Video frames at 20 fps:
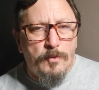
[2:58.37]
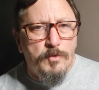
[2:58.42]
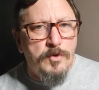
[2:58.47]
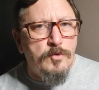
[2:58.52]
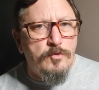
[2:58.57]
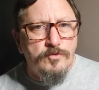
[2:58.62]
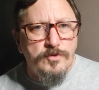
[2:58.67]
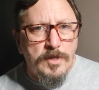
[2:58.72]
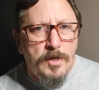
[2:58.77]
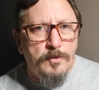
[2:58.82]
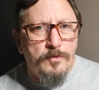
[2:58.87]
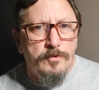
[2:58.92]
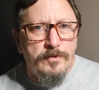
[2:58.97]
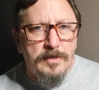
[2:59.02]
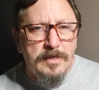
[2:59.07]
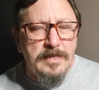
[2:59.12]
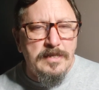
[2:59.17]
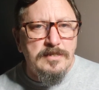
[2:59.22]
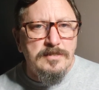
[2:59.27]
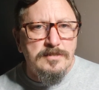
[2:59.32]
We all know
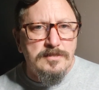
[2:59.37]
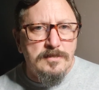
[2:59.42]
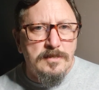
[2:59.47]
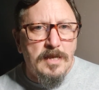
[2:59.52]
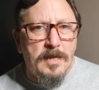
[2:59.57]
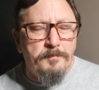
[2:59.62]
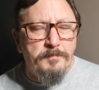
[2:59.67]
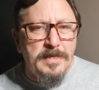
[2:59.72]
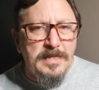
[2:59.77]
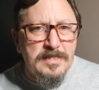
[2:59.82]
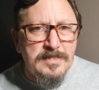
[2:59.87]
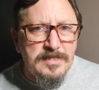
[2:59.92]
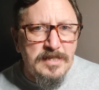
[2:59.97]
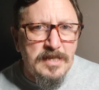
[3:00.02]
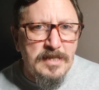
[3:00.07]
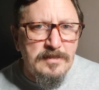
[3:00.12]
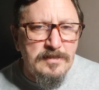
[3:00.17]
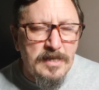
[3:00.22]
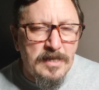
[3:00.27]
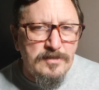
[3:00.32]
his
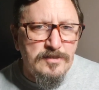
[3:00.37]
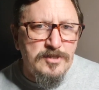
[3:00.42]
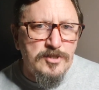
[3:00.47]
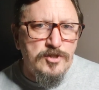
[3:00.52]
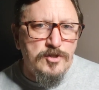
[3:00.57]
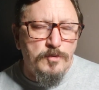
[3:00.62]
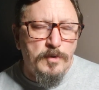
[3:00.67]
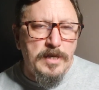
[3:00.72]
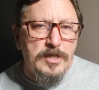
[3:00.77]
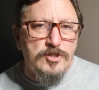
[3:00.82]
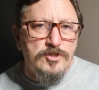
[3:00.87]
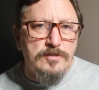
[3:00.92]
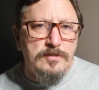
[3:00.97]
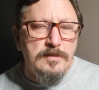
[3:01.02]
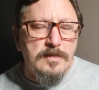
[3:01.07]
ability in that situation,